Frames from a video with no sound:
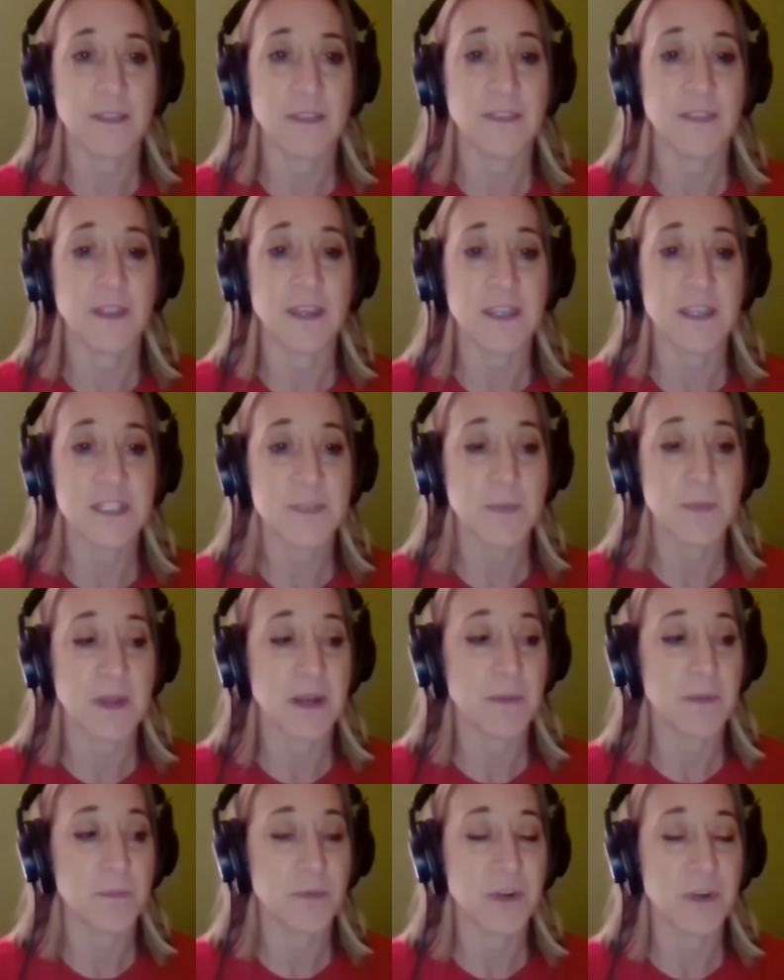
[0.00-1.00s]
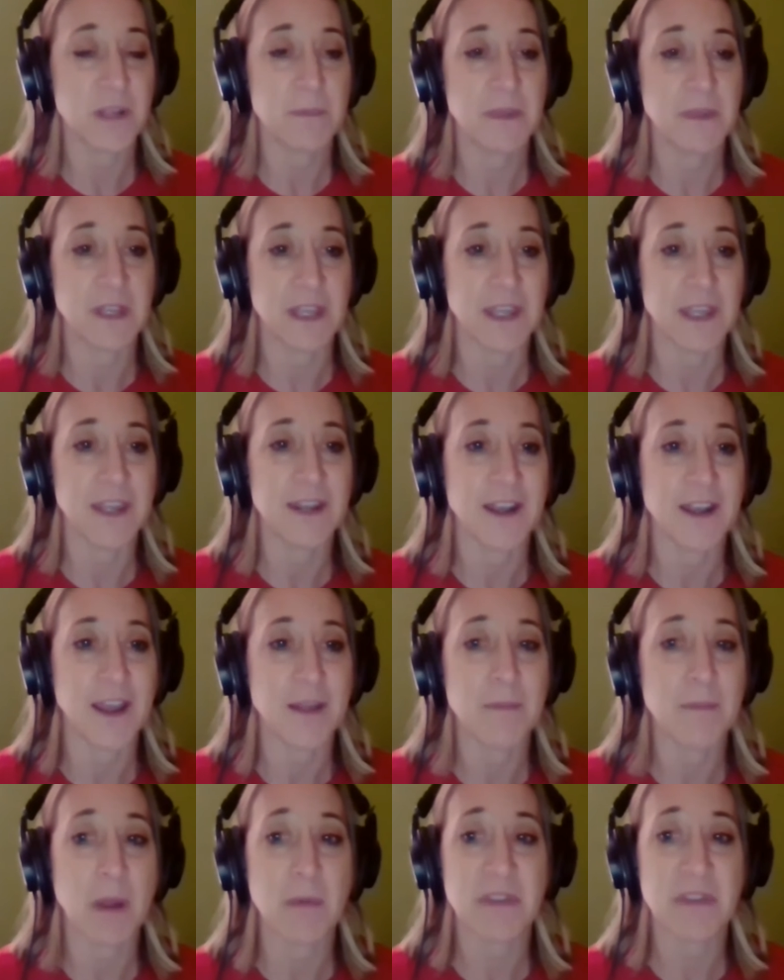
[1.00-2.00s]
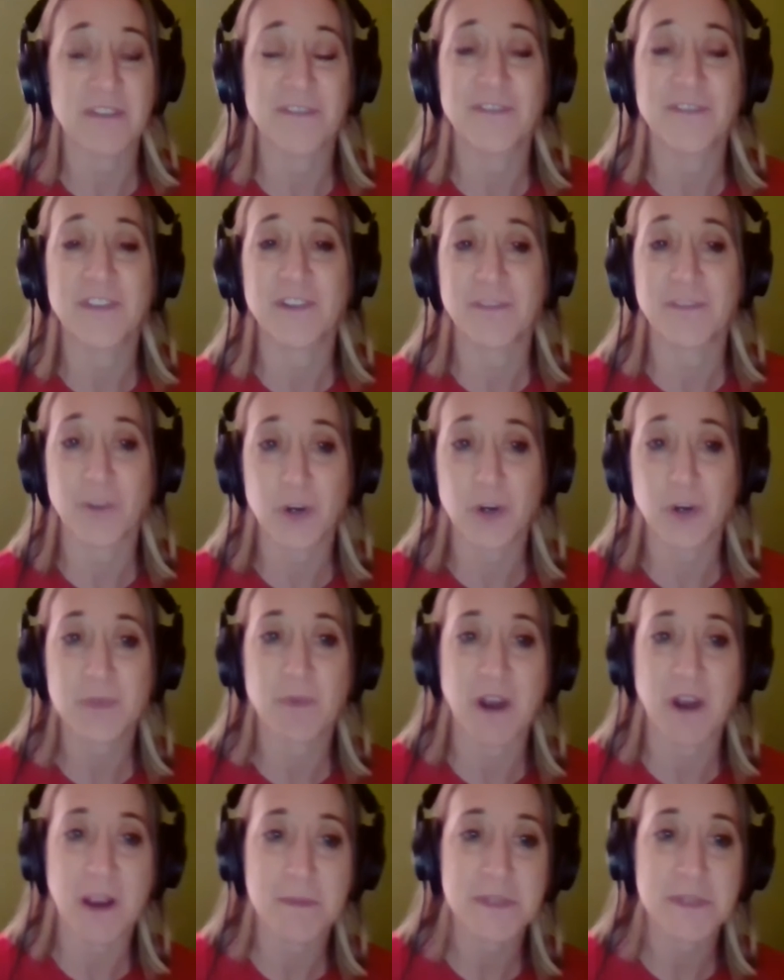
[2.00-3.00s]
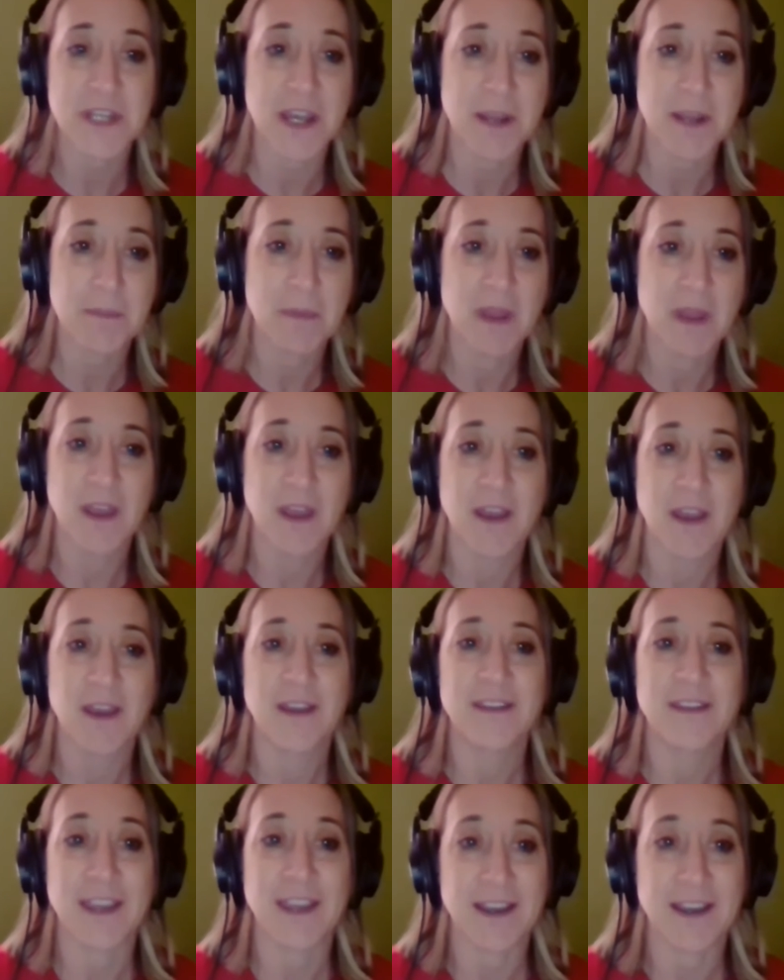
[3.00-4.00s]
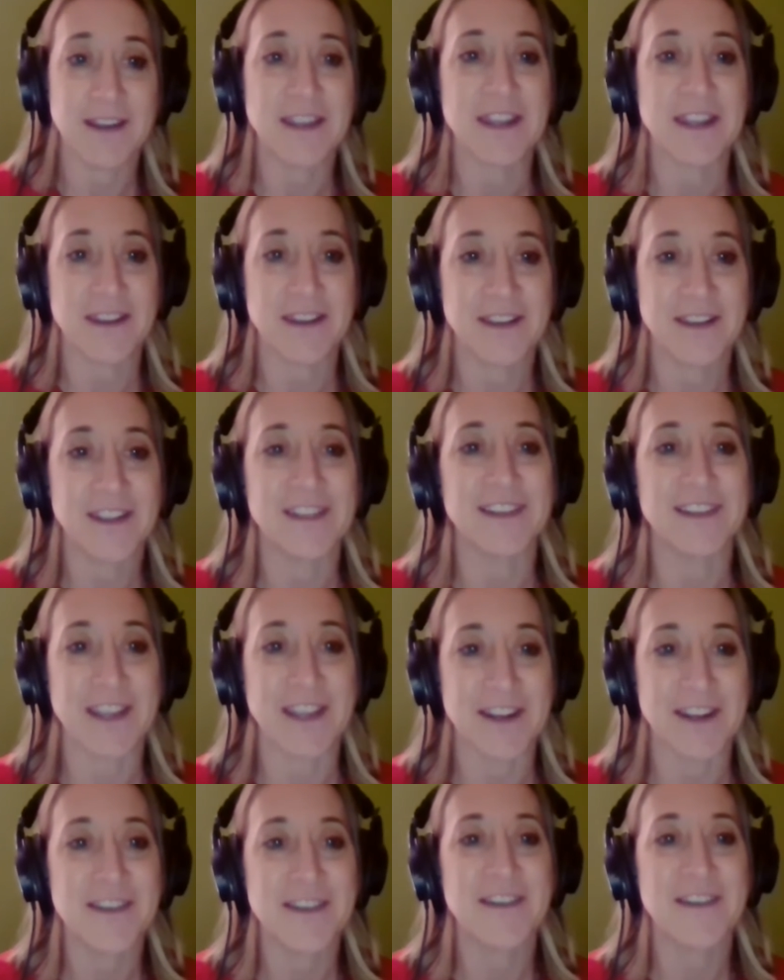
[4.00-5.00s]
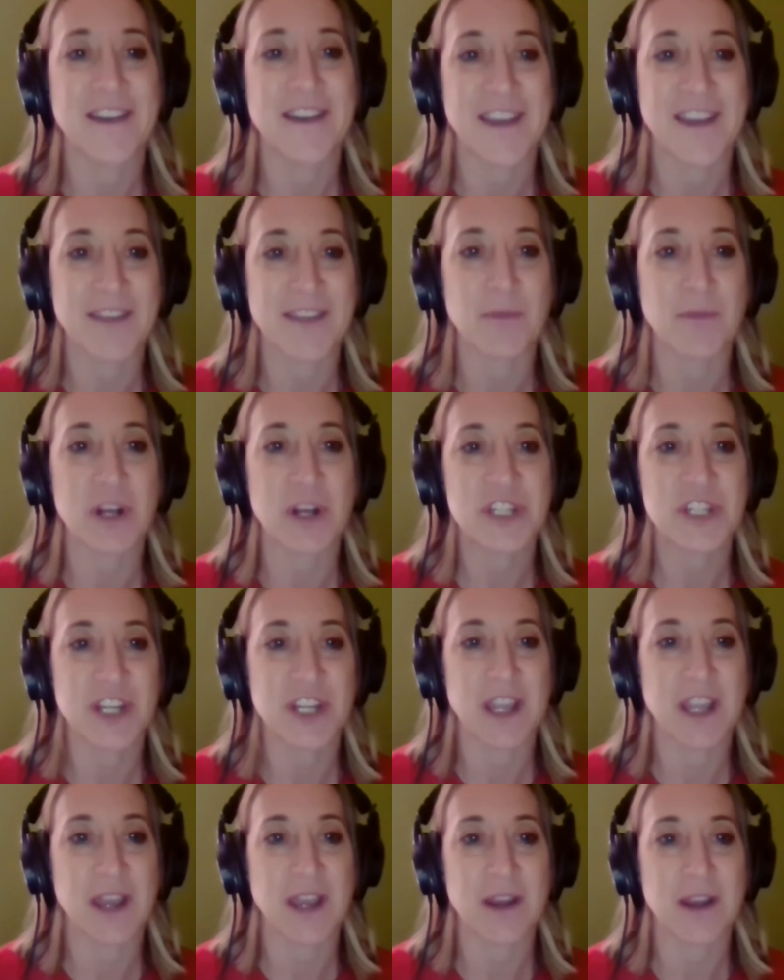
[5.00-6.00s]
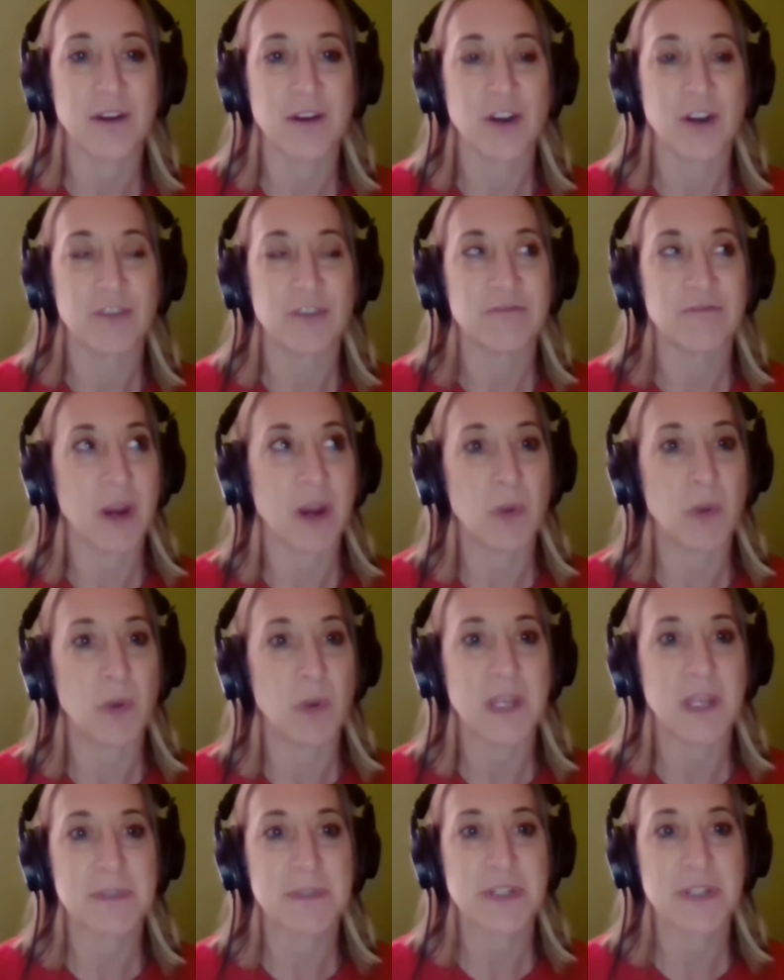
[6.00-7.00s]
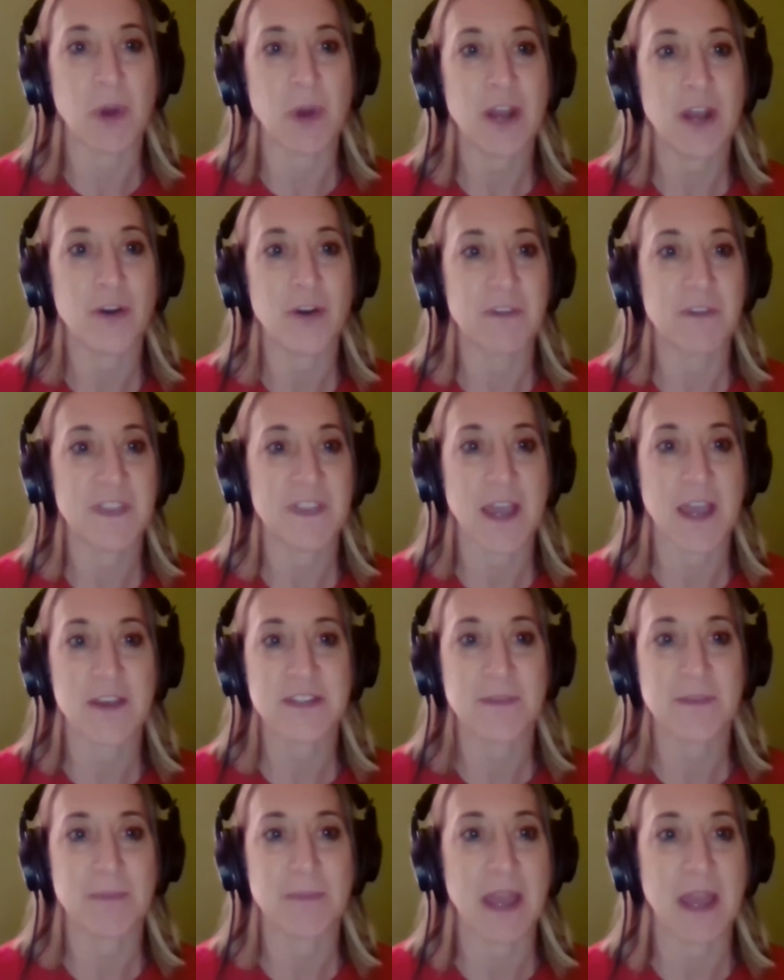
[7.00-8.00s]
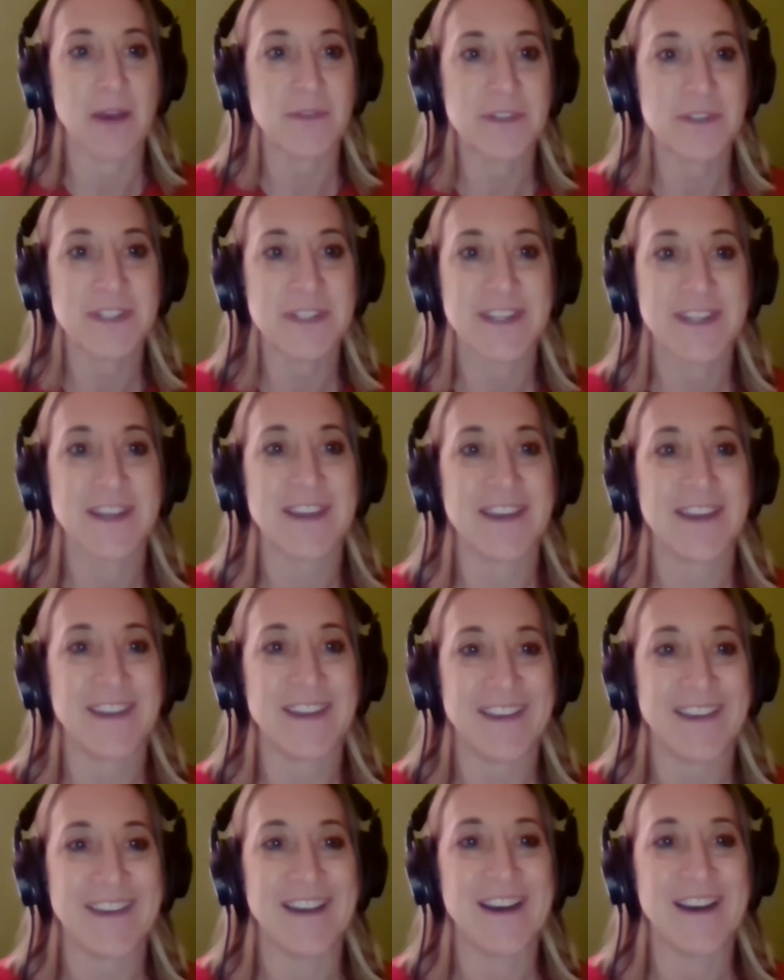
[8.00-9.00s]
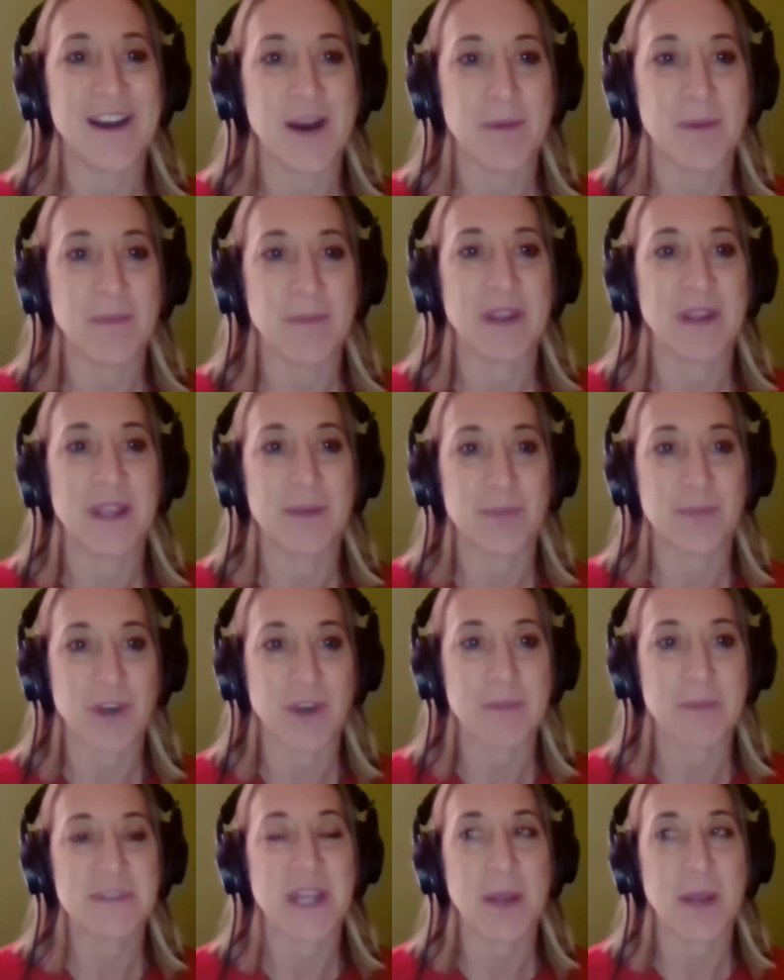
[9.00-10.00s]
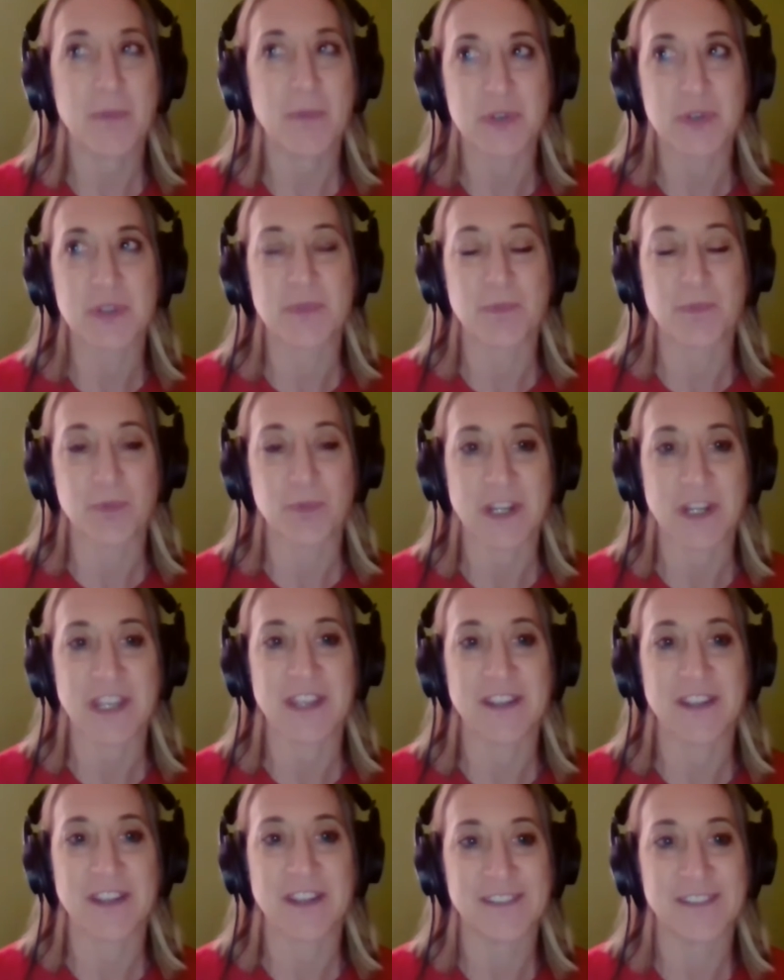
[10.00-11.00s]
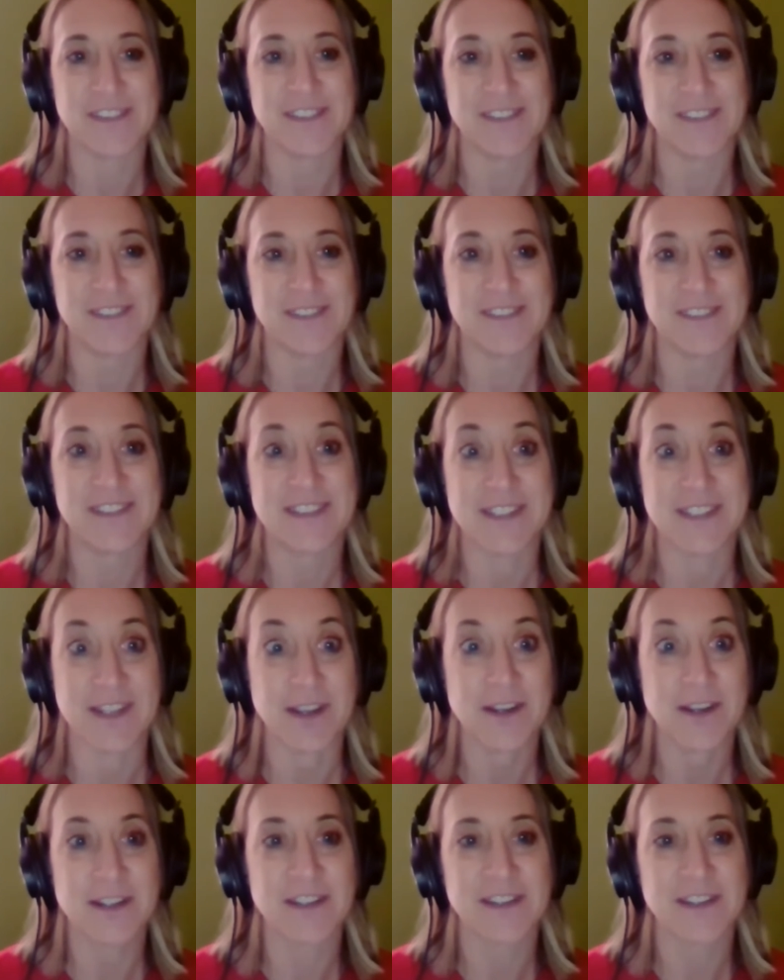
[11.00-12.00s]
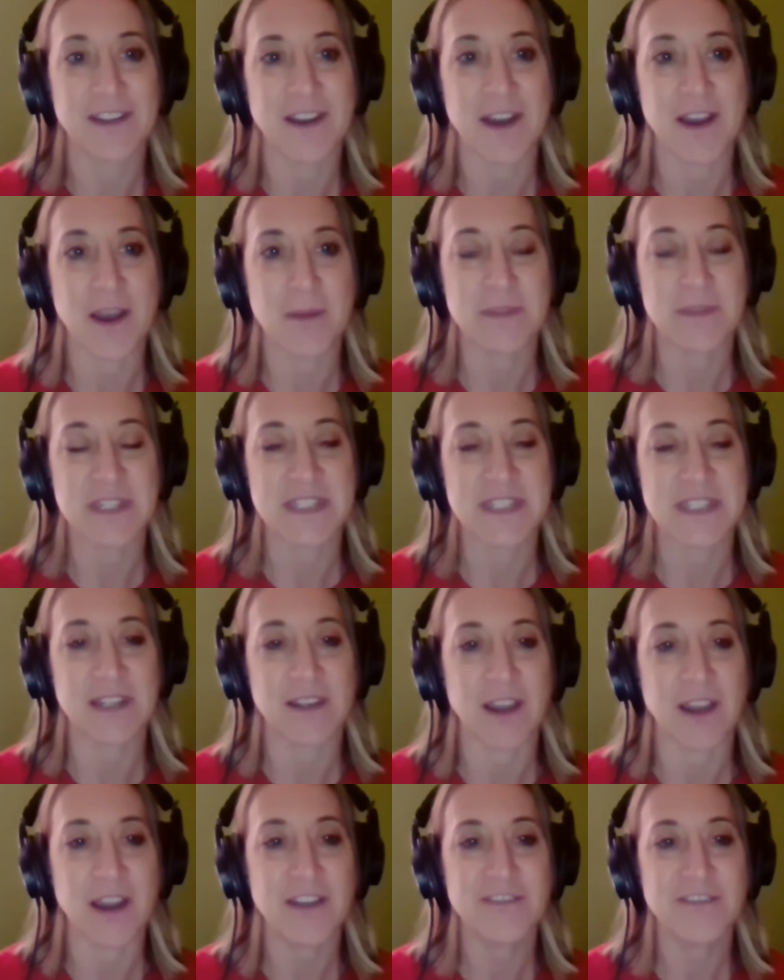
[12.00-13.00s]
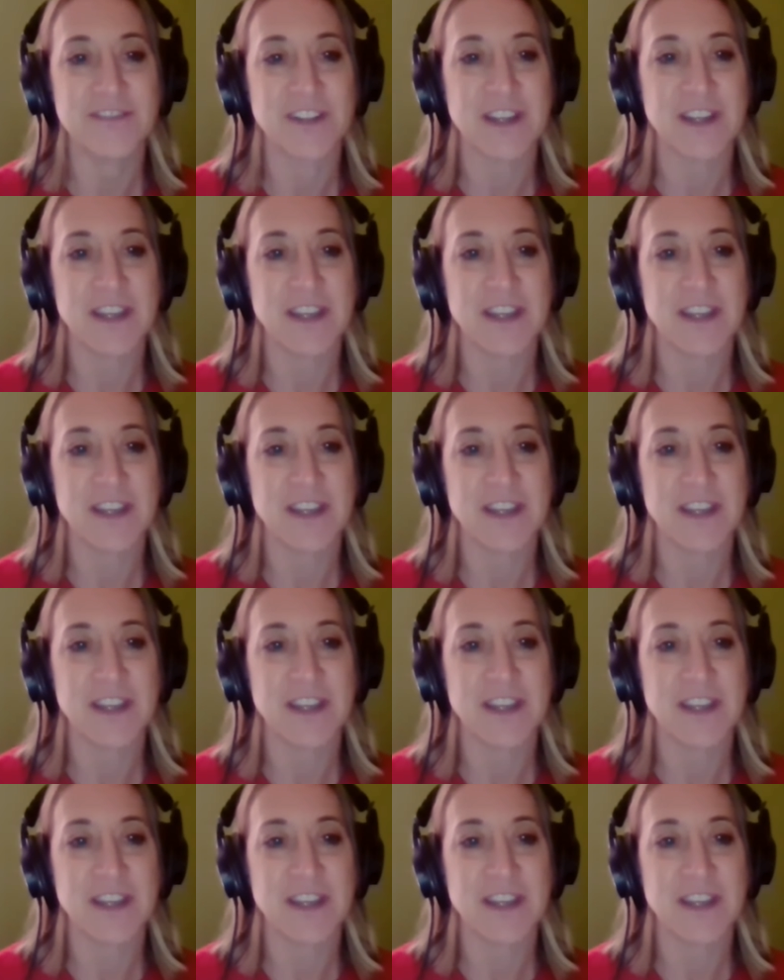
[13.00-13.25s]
think it's been a pretty big hit. I remember the first prime time, in Atlanta, and watching Ray Williams squat over 1,000 pounds in prime time, which was pretty sick to see live.